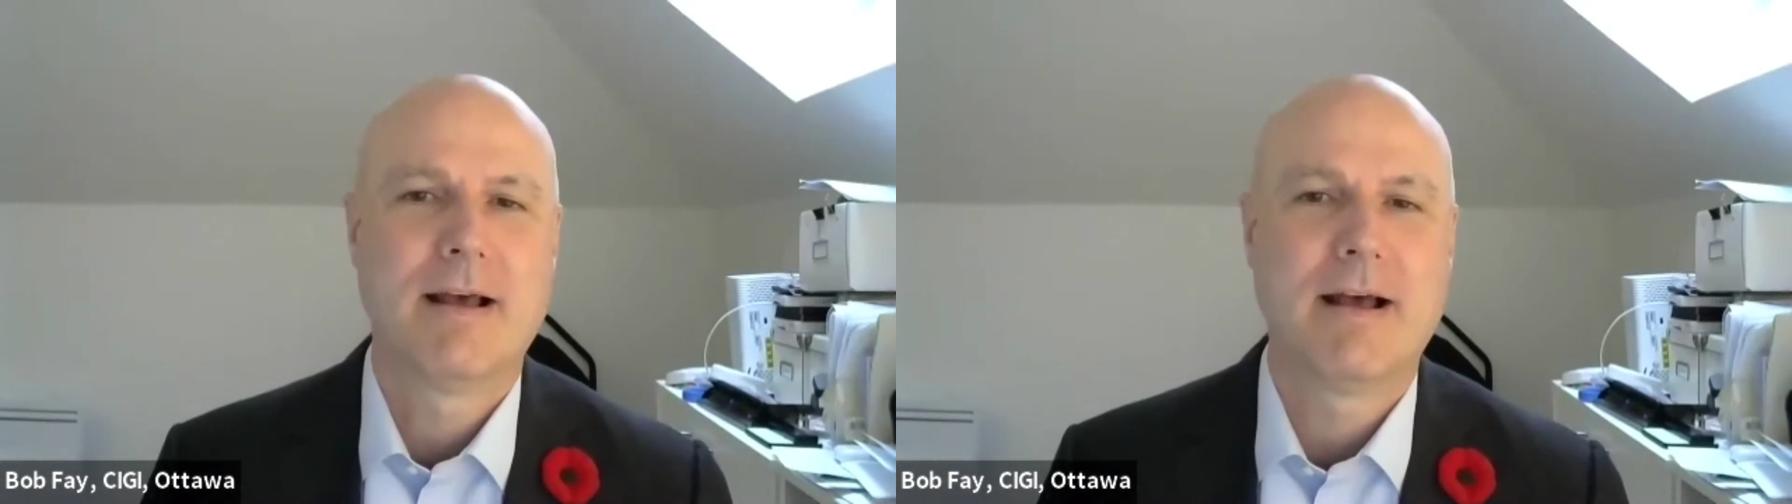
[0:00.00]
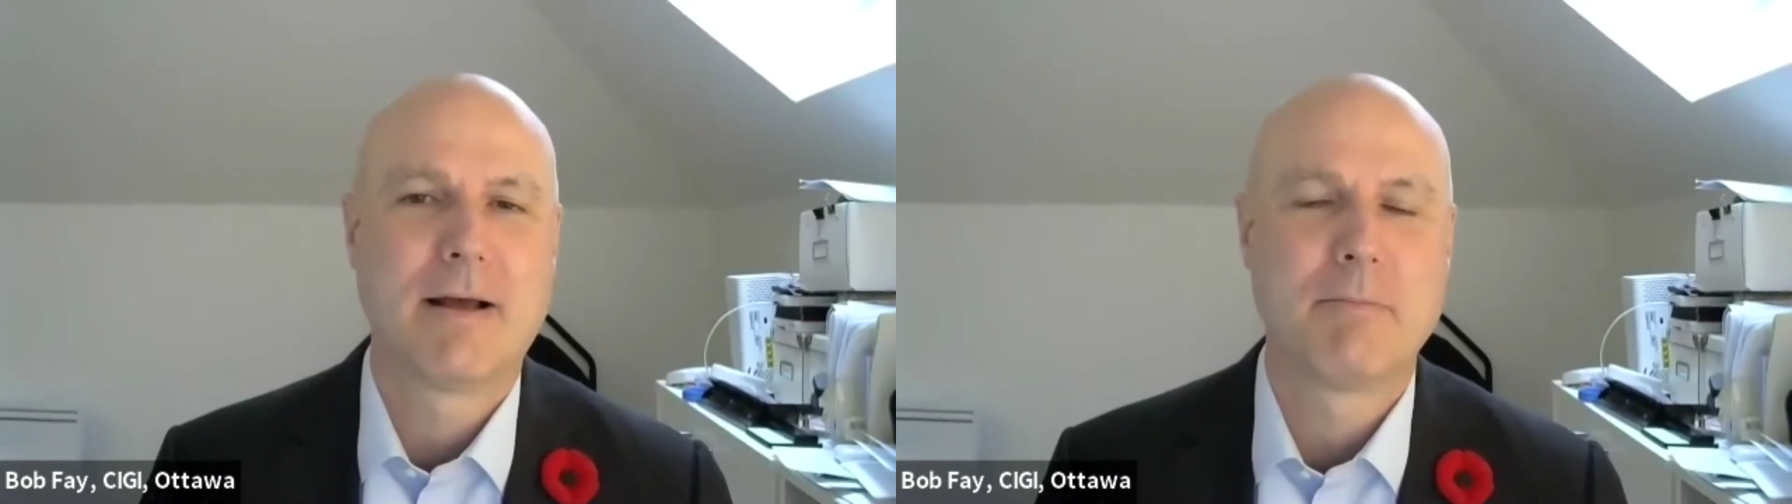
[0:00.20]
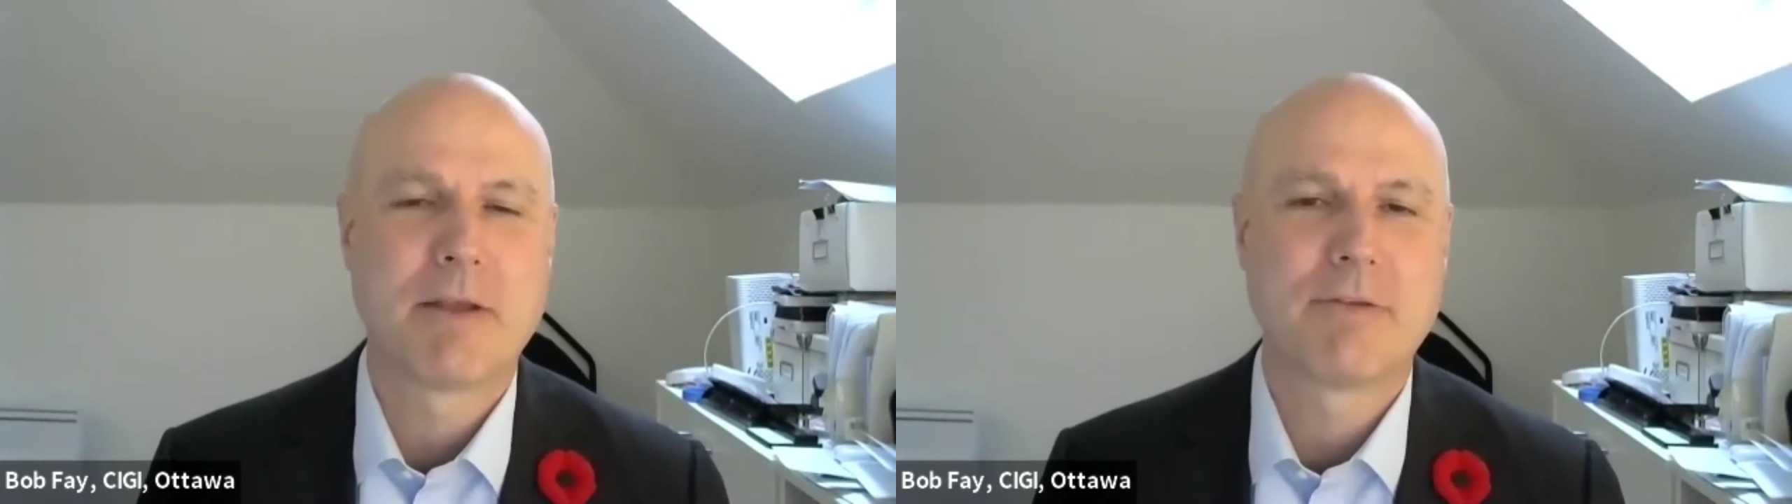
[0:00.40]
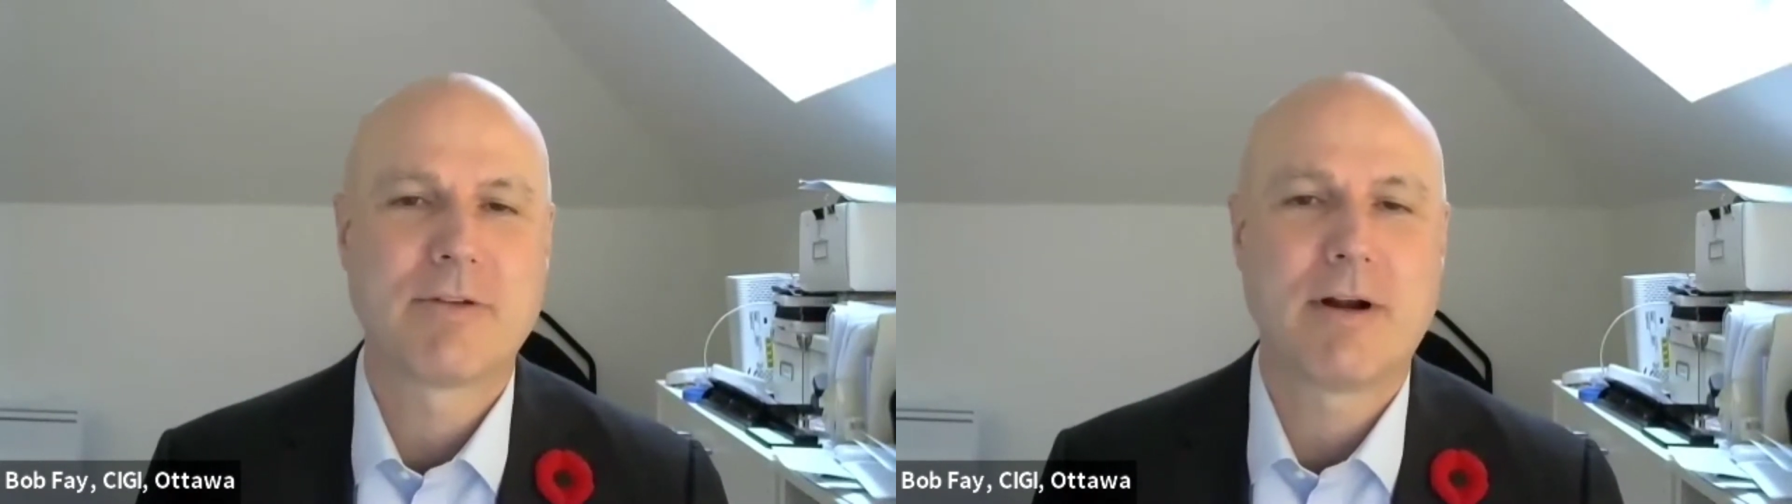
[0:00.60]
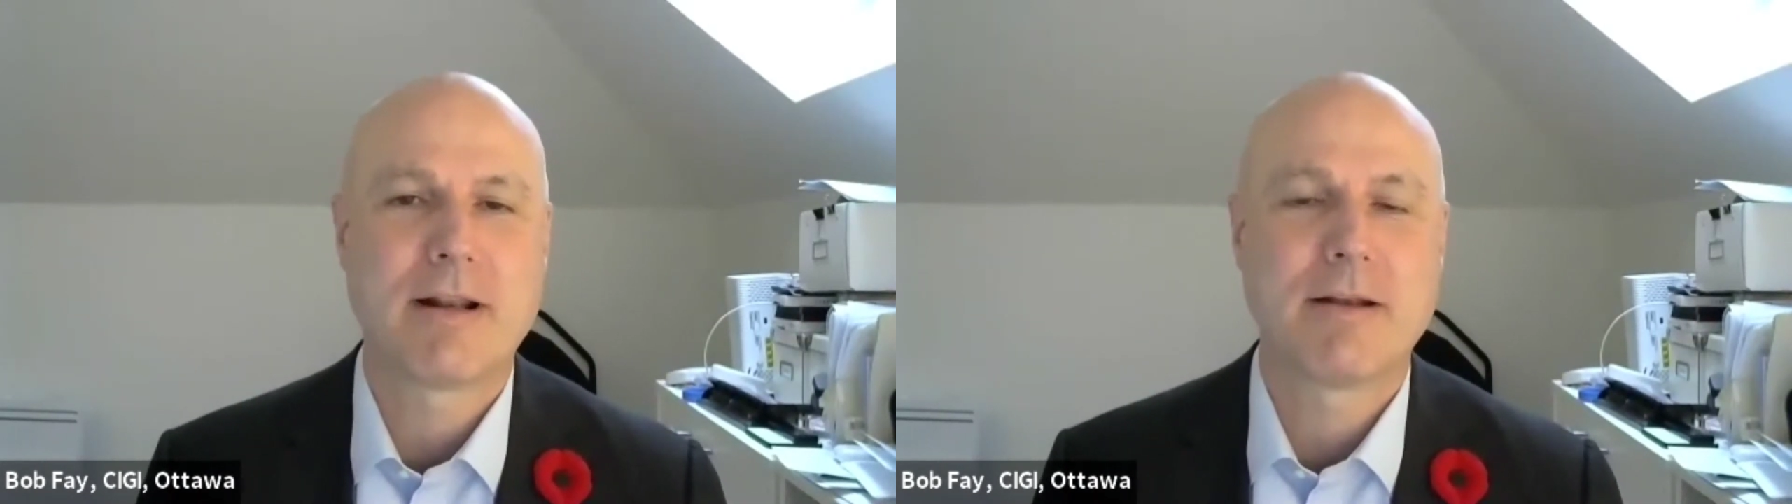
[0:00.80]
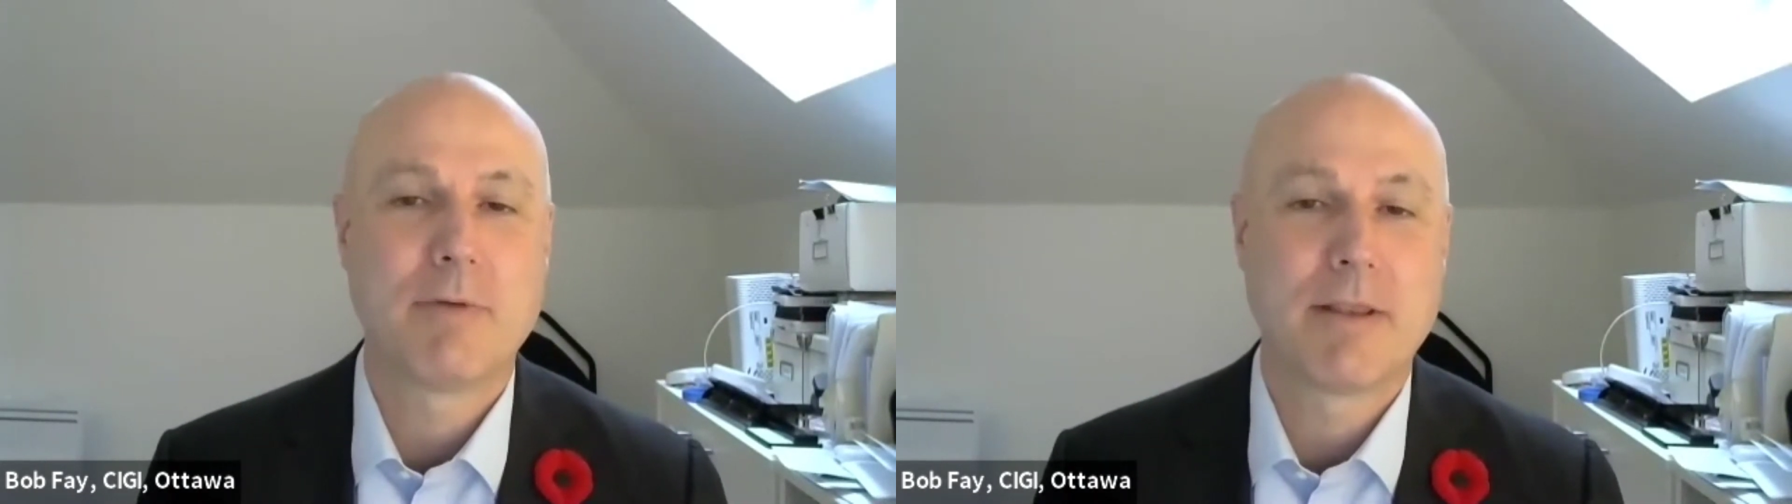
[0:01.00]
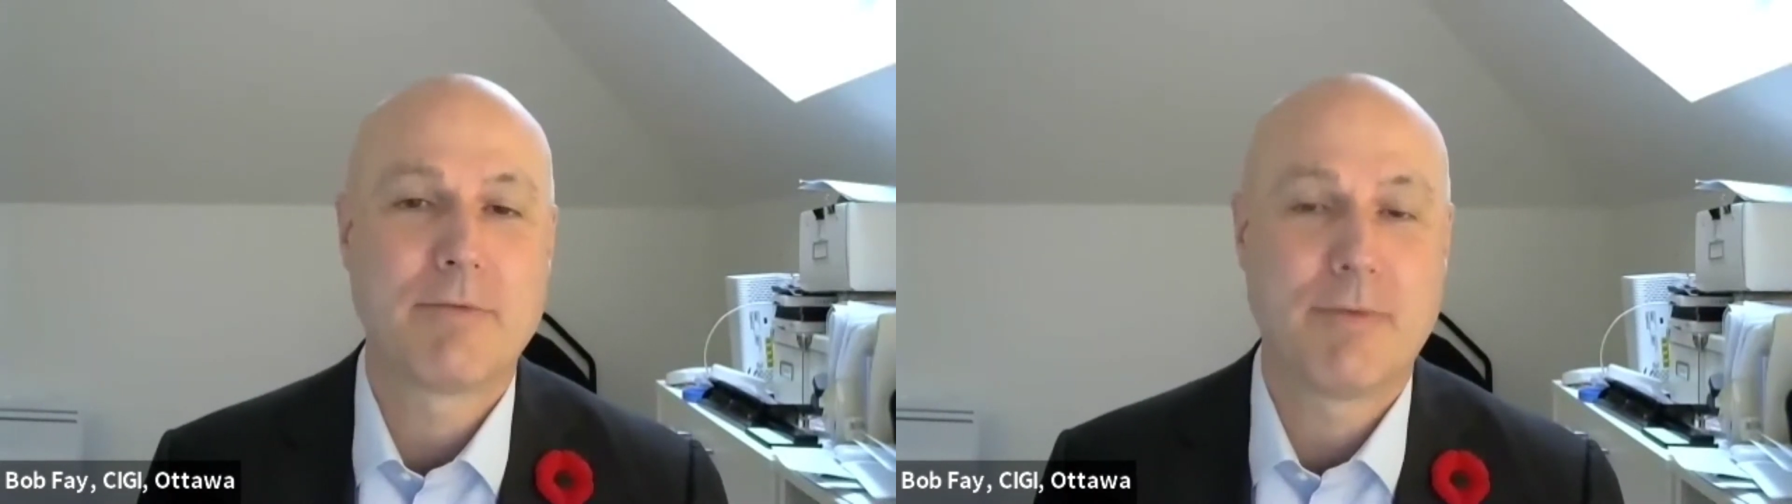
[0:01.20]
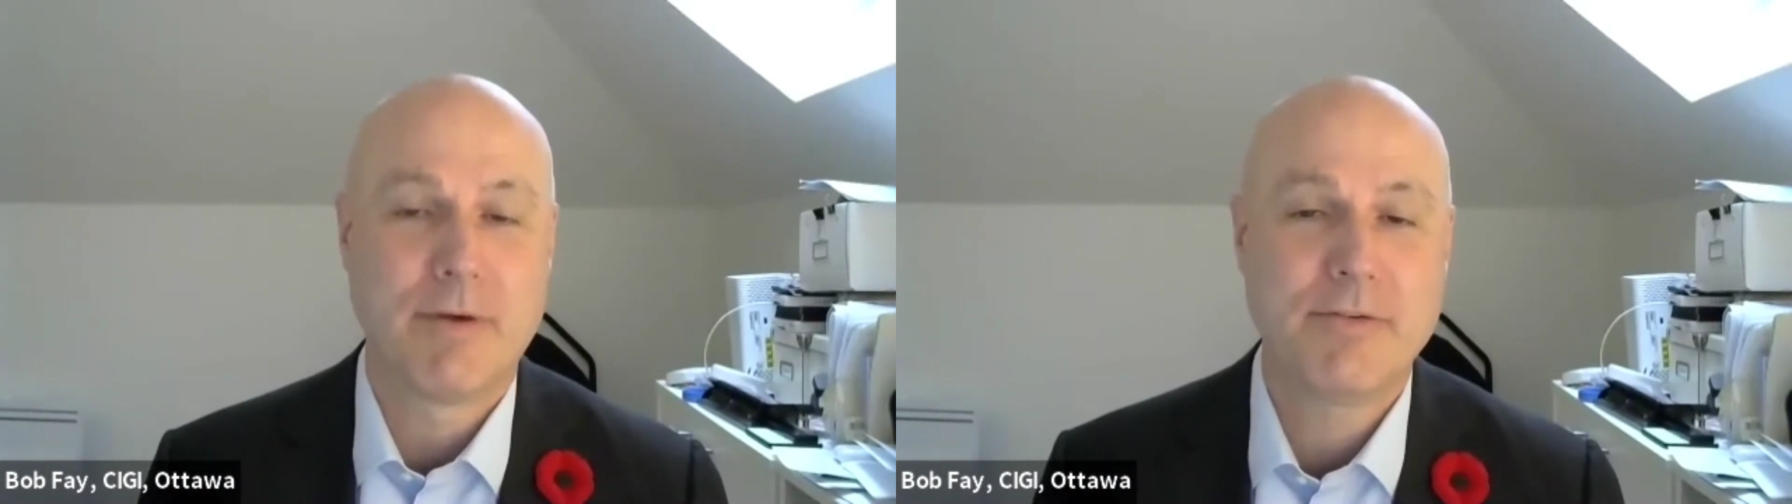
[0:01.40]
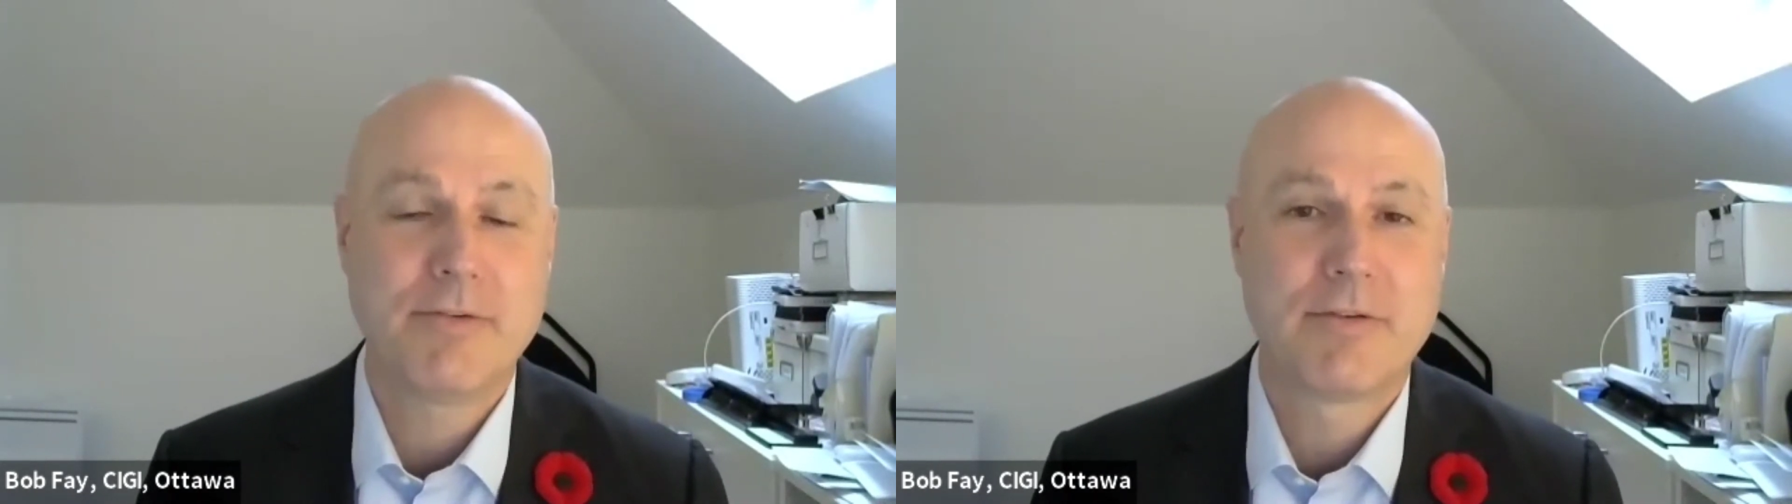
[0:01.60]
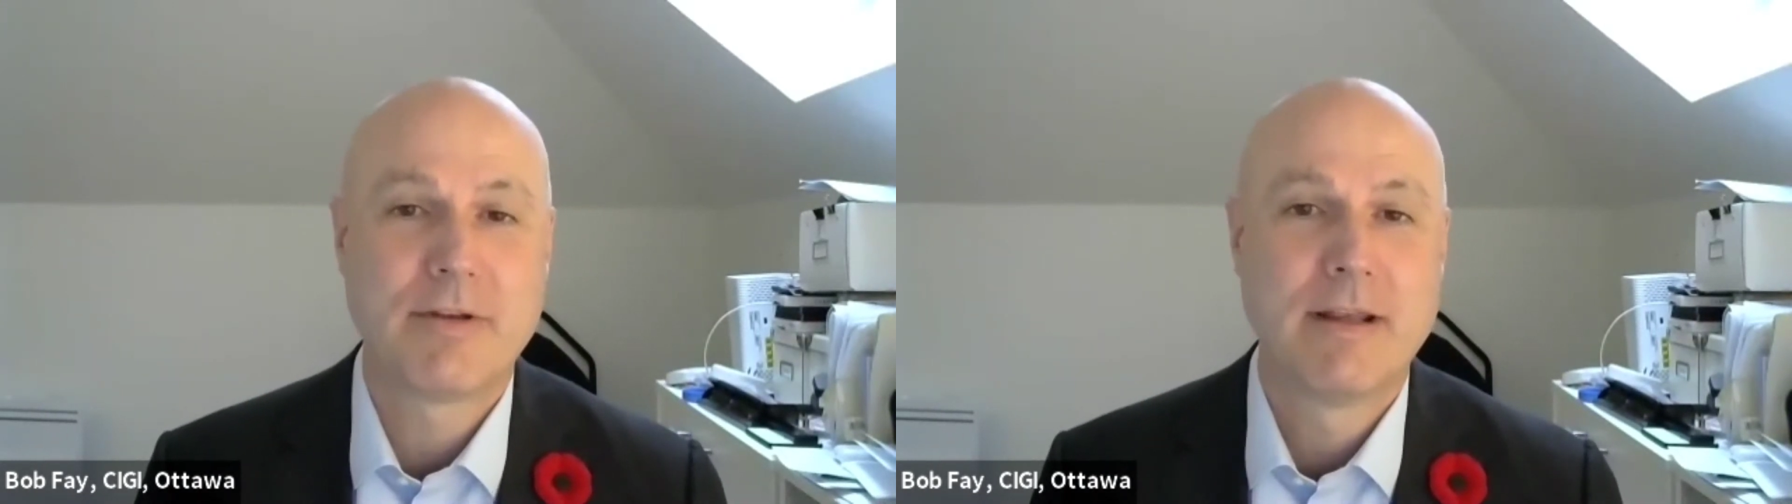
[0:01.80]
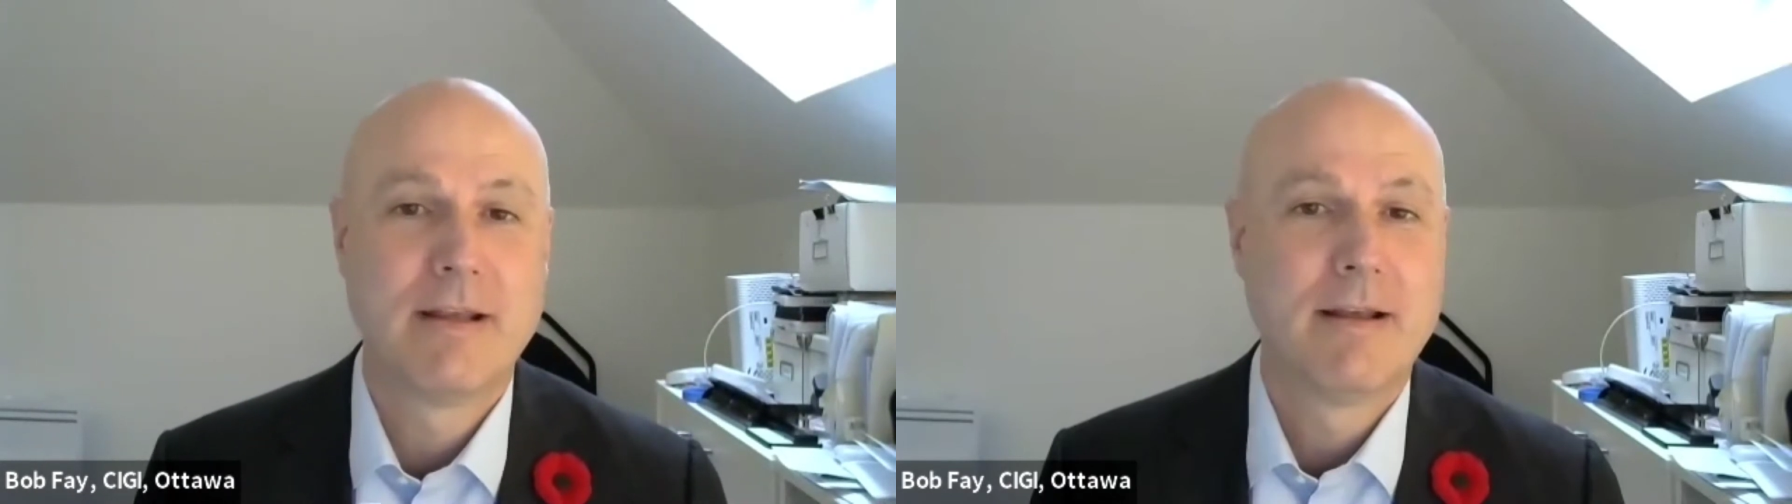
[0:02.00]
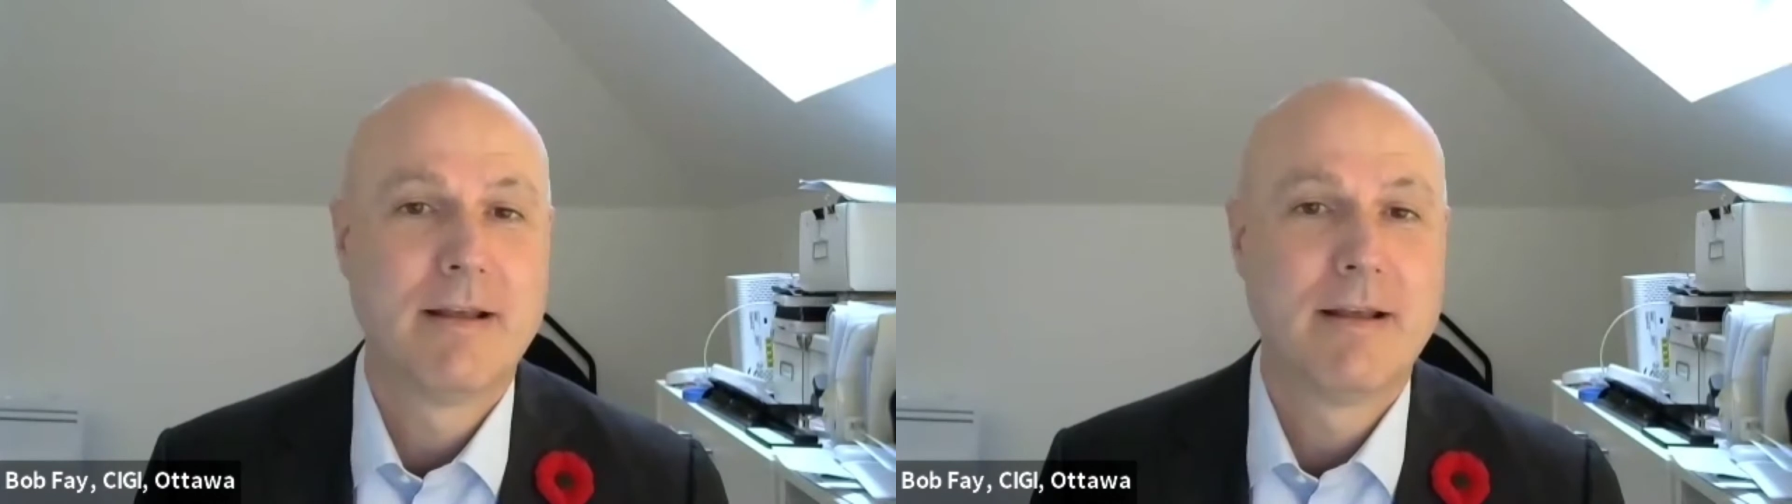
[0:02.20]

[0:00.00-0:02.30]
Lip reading: By starting with first,